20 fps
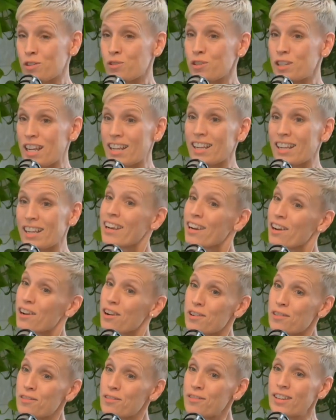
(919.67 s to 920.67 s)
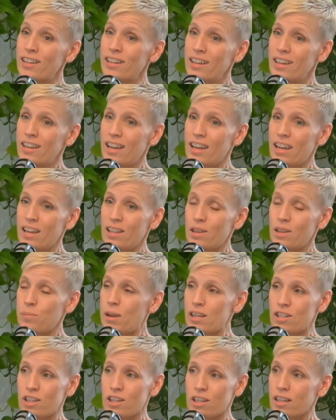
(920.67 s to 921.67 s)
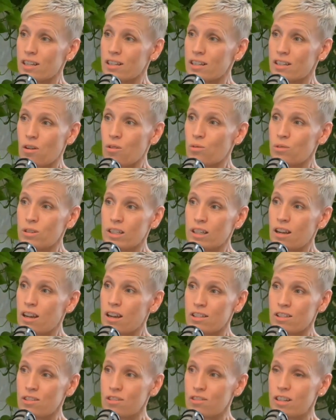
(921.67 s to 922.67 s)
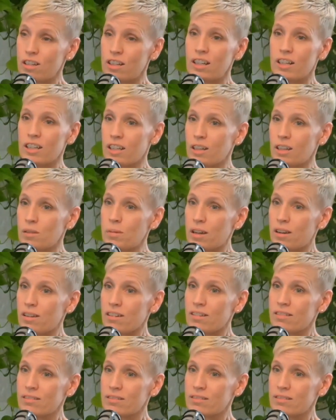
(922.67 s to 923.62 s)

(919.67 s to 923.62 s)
are taken care of, and the patient can only concentrate on getting better.